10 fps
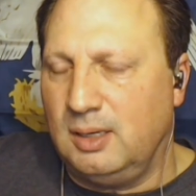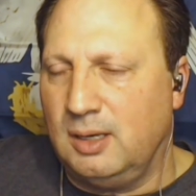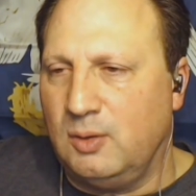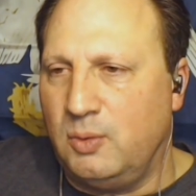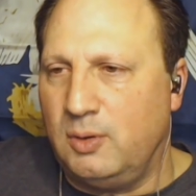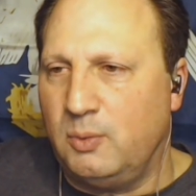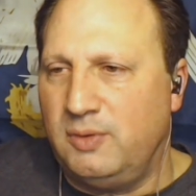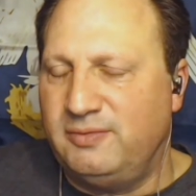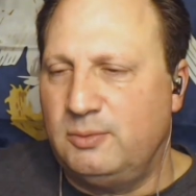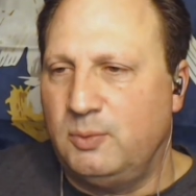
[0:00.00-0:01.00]
you know,
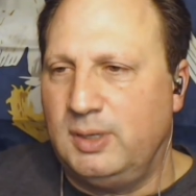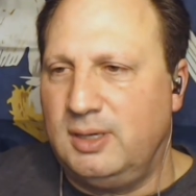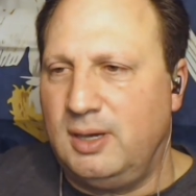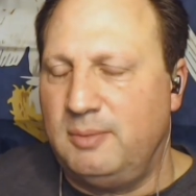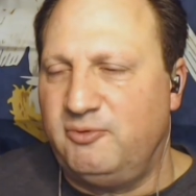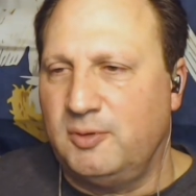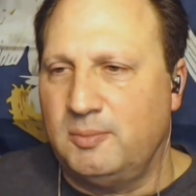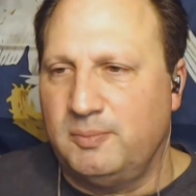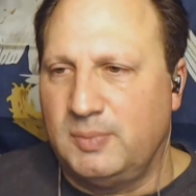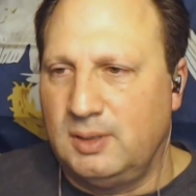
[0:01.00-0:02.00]
we come
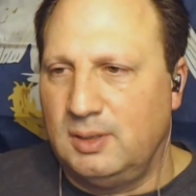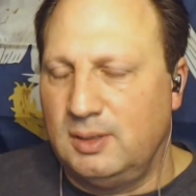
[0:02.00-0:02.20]
from,